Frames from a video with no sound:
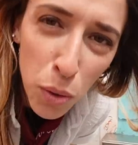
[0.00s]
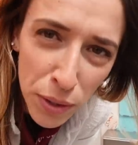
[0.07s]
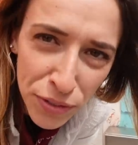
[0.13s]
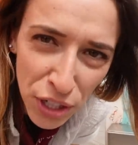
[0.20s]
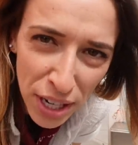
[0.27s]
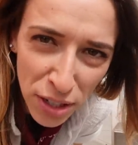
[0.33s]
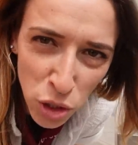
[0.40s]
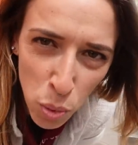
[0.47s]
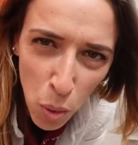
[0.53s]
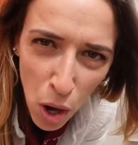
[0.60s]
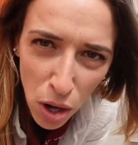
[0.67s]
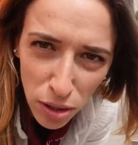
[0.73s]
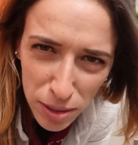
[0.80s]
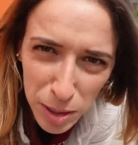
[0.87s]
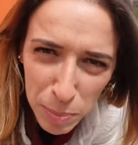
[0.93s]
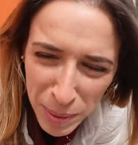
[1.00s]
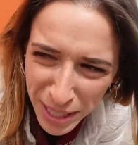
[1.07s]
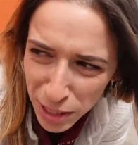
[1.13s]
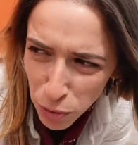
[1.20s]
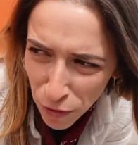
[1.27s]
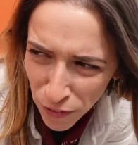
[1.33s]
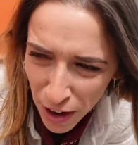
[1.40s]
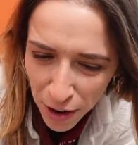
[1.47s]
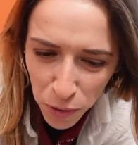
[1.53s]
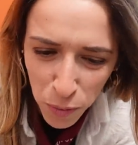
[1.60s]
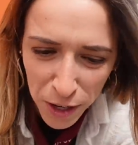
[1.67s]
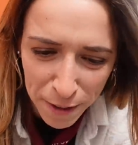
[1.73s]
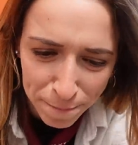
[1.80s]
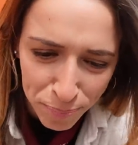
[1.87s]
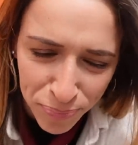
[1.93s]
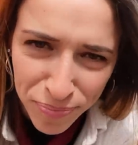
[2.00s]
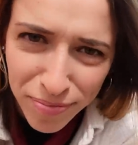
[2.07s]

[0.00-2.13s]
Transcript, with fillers: We've changed walls because we found one